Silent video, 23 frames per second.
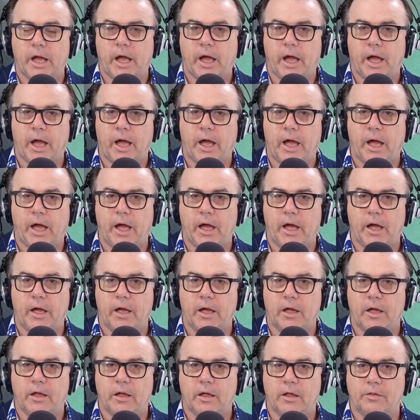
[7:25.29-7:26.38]

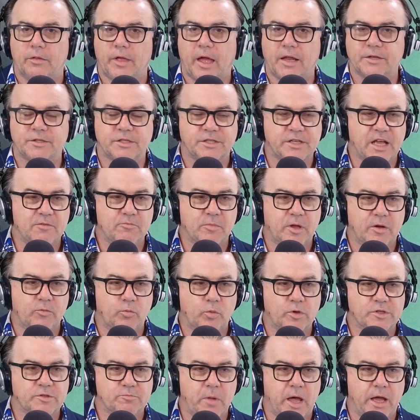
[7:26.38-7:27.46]
That statement
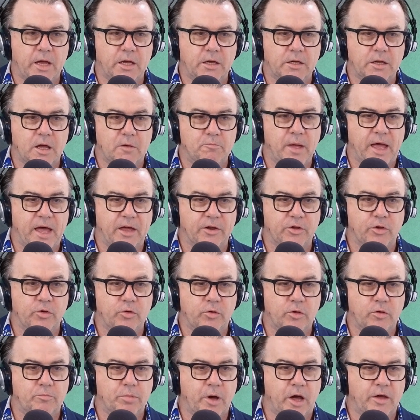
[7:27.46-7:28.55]
was made about
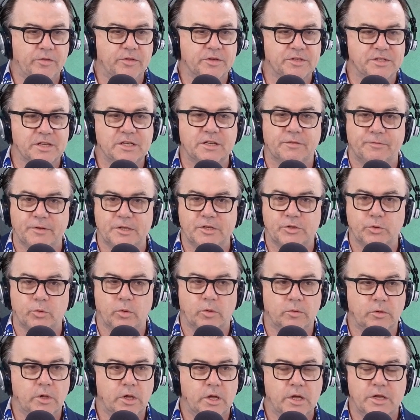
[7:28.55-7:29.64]
her by this
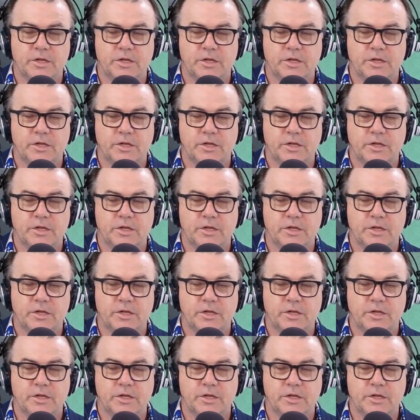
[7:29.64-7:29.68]
individual.